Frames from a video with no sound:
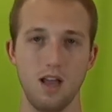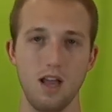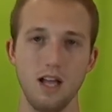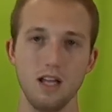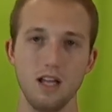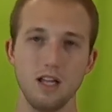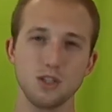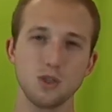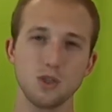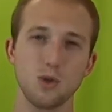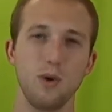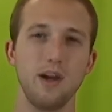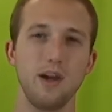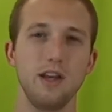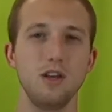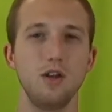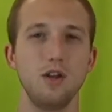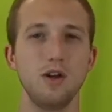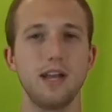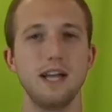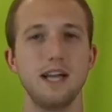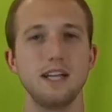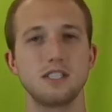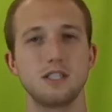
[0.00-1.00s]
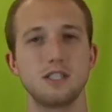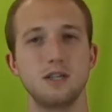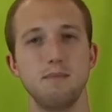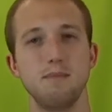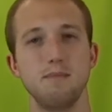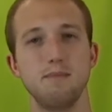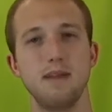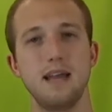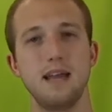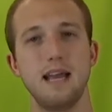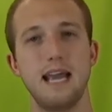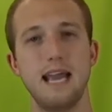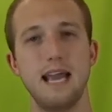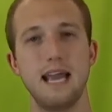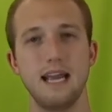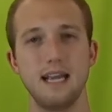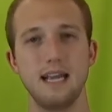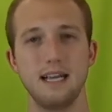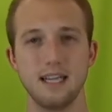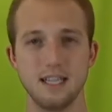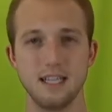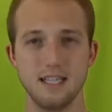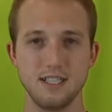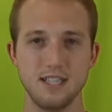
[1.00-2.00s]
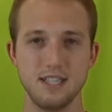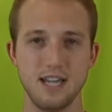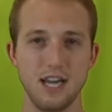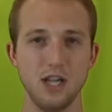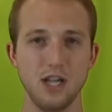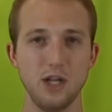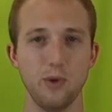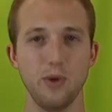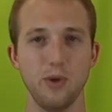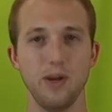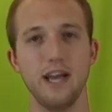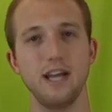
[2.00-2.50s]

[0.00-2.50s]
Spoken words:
Let's go ahead and look at some continuing